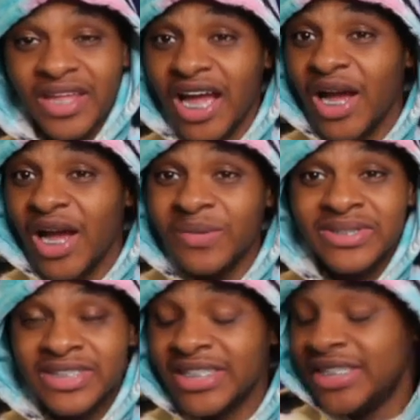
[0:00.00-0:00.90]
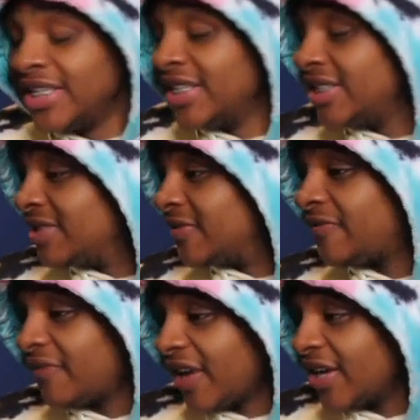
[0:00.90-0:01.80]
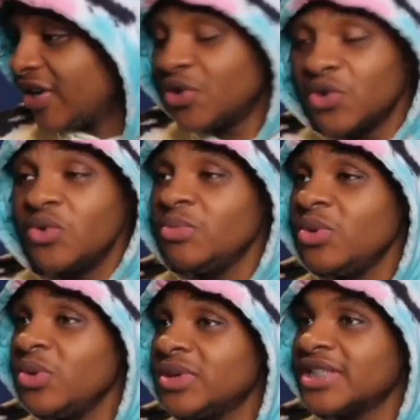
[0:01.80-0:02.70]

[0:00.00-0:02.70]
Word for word: I was just listening to flight old music.